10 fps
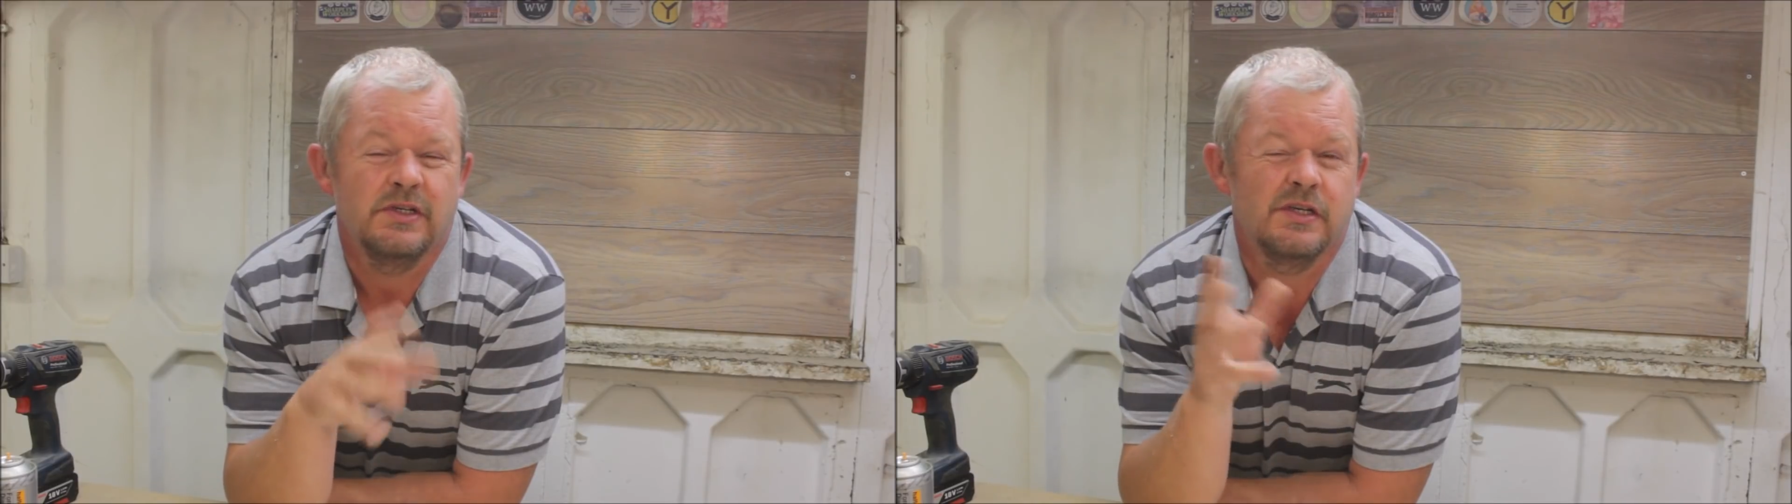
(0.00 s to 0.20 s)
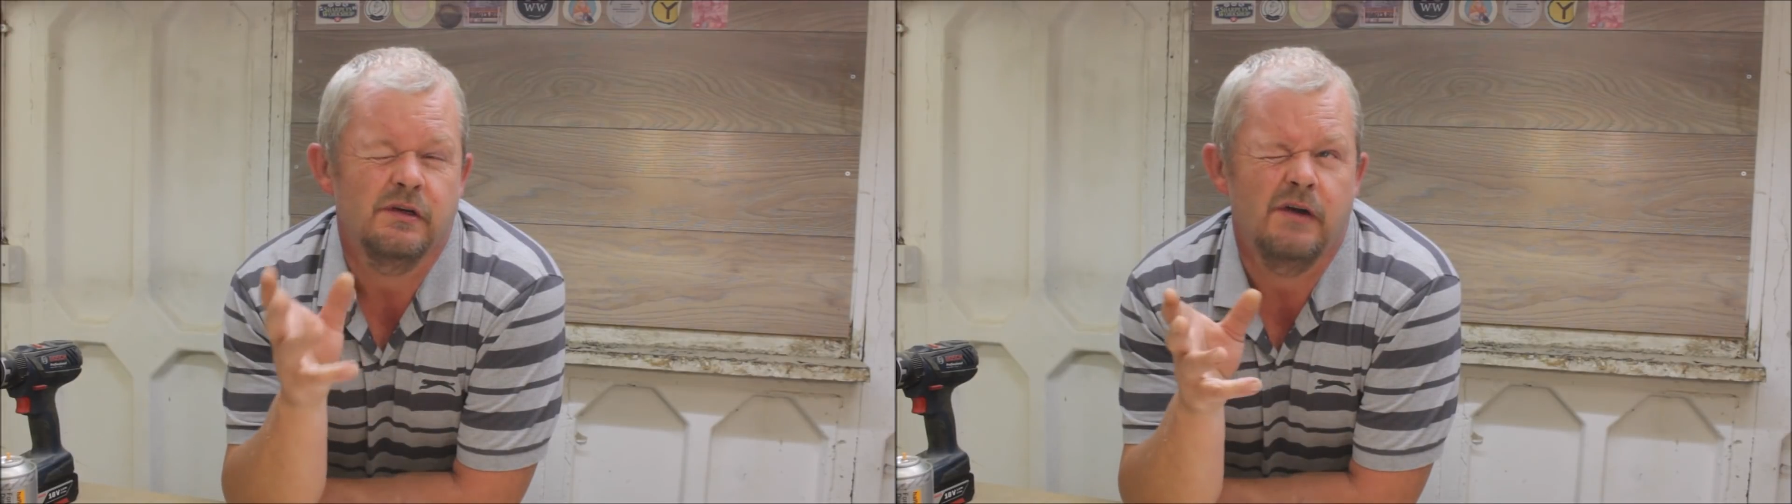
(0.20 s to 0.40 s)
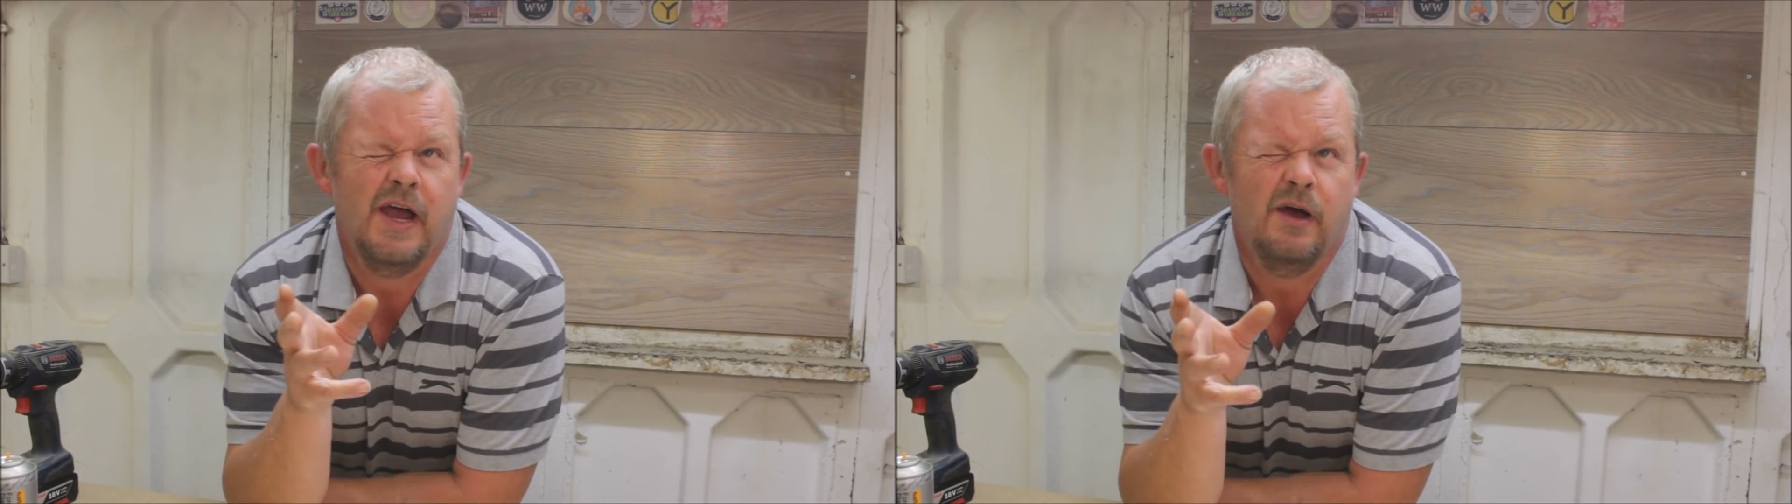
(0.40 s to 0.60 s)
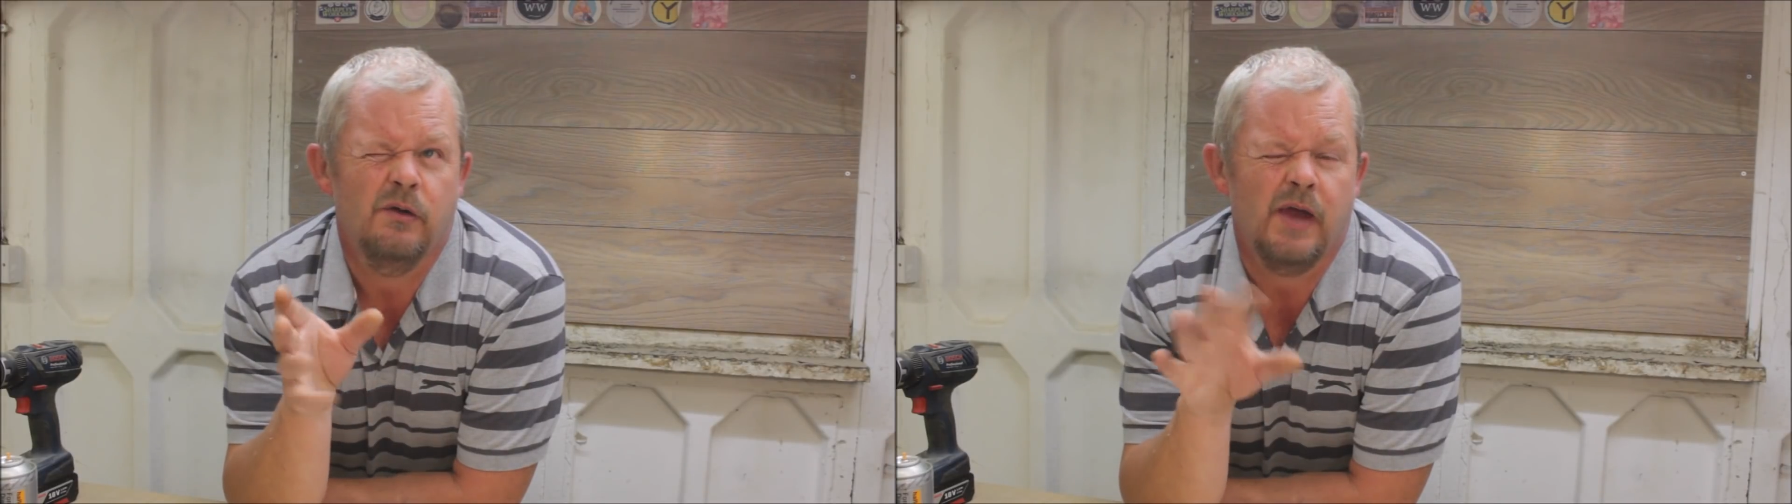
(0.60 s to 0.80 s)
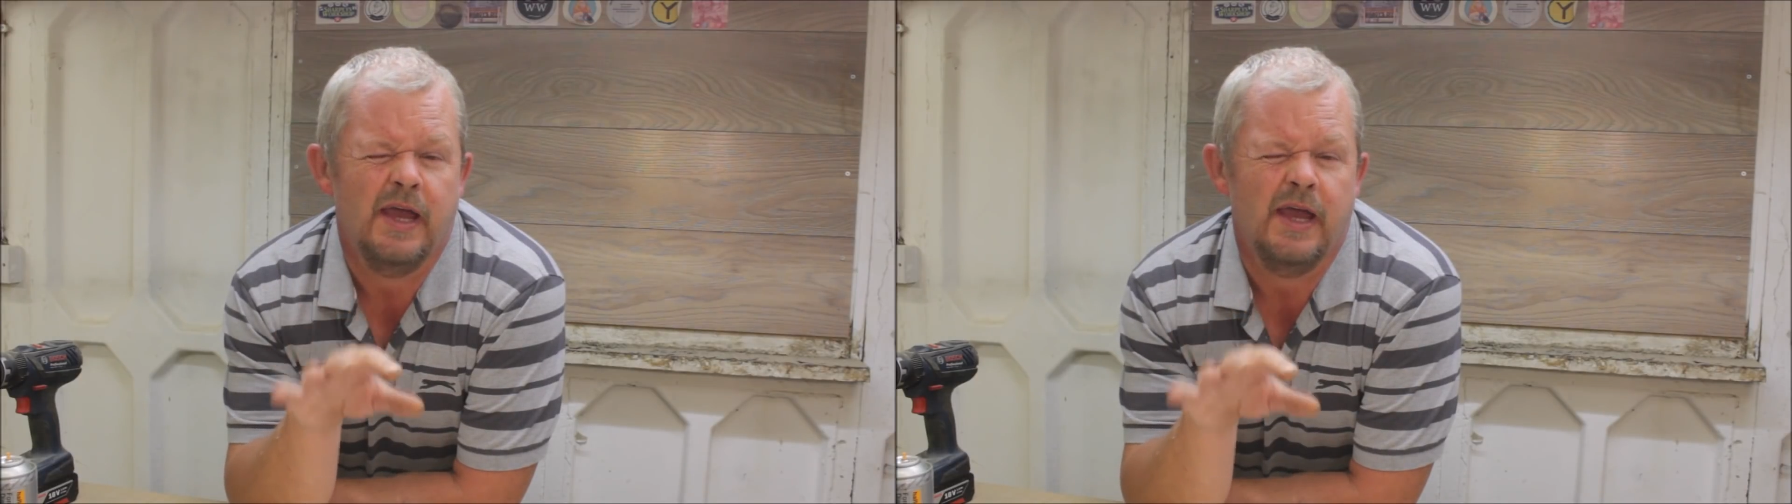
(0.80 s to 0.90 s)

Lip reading: which is around